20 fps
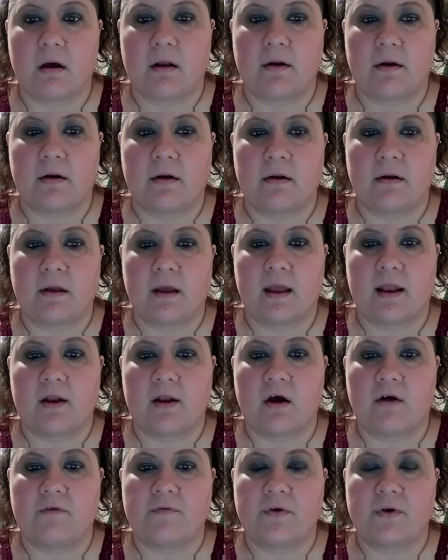honor and
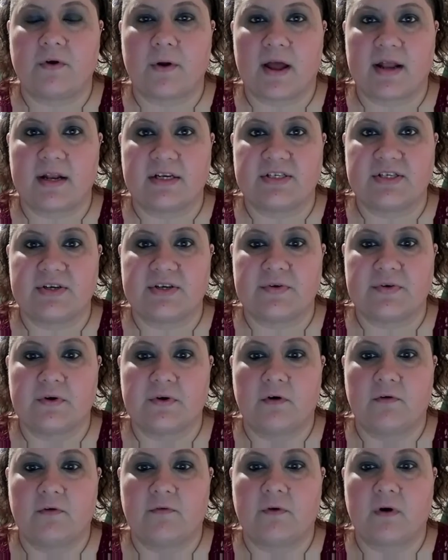offer gratitude
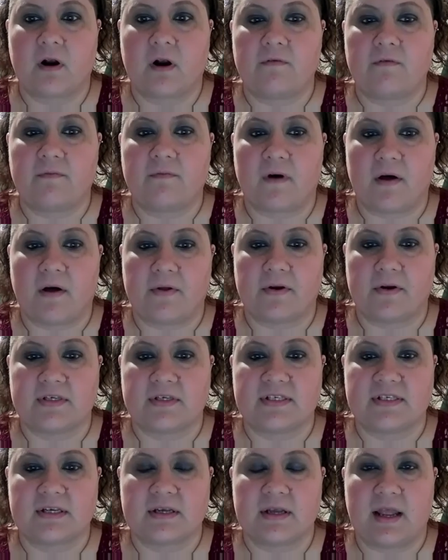for our fathers
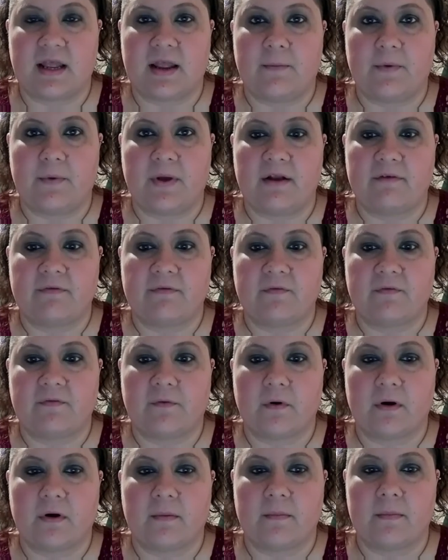in whatever
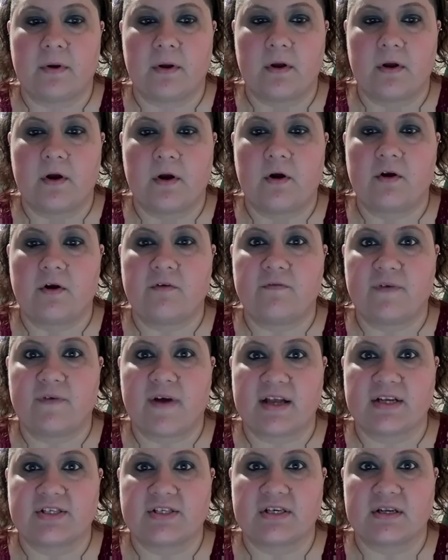form or
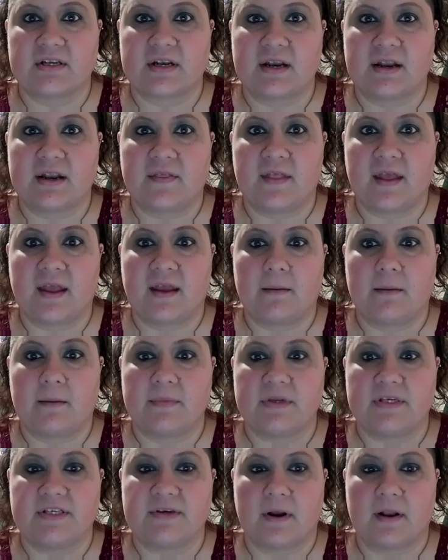fashion they come
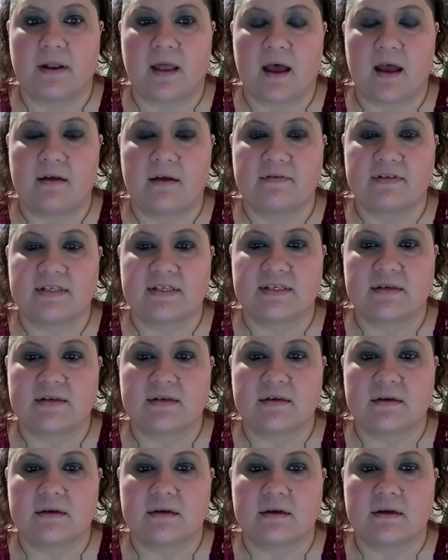into our lives.
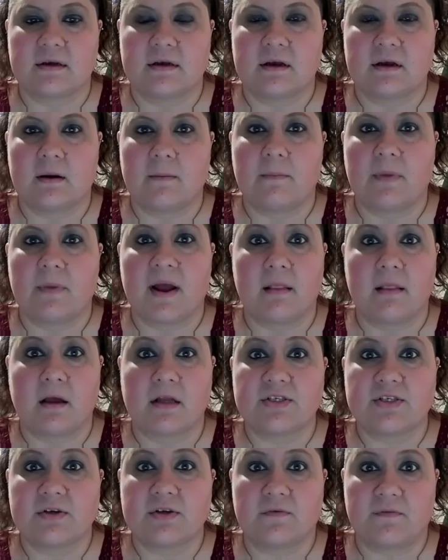
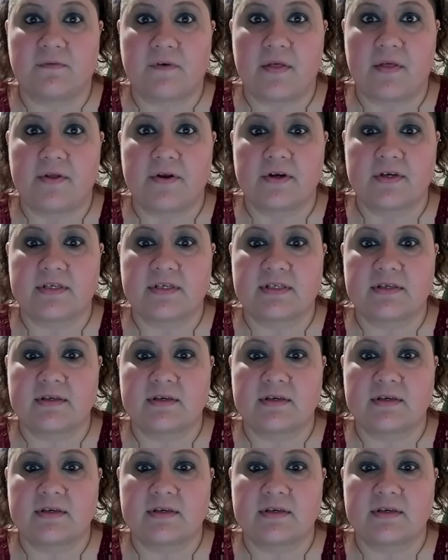Biological fathers,